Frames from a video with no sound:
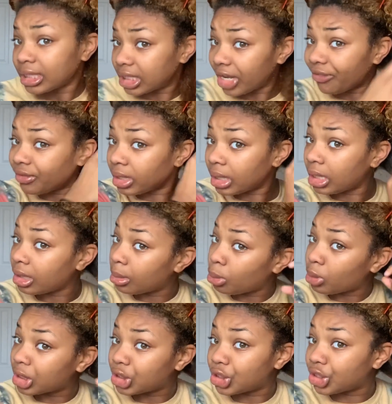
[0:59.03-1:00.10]
definitely the
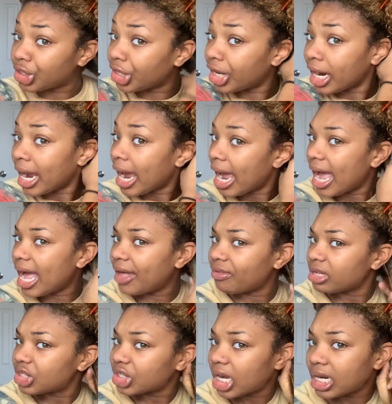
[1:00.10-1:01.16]
moisture, and
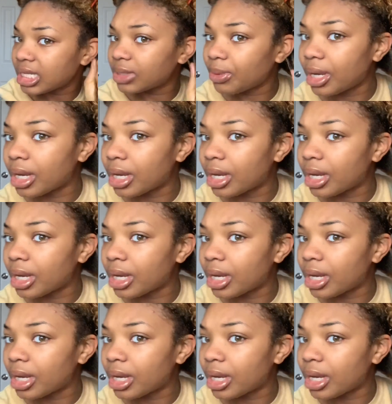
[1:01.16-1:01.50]
the shine as